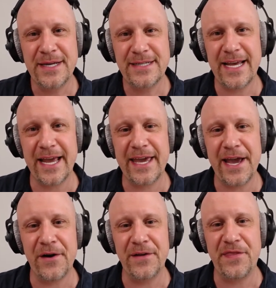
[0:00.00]
Take
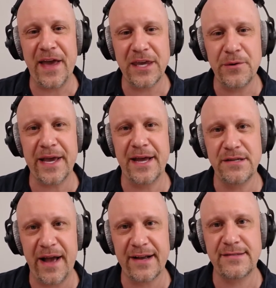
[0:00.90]
care, and thank you again to
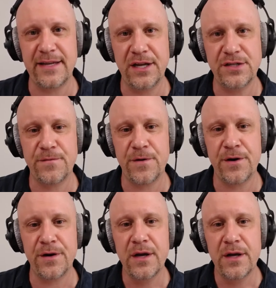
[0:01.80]
Backstage
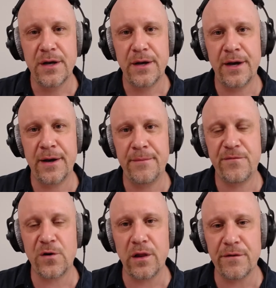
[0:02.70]
for
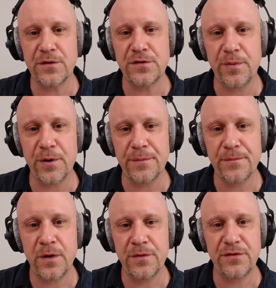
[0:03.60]
all of the support
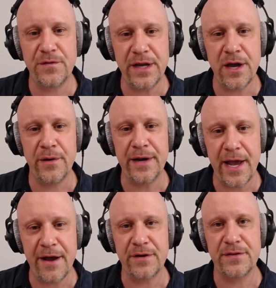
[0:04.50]
on this video and
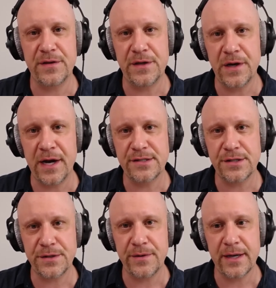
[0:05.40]
everything that you guys are
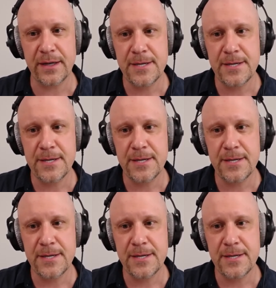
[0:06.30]
doing.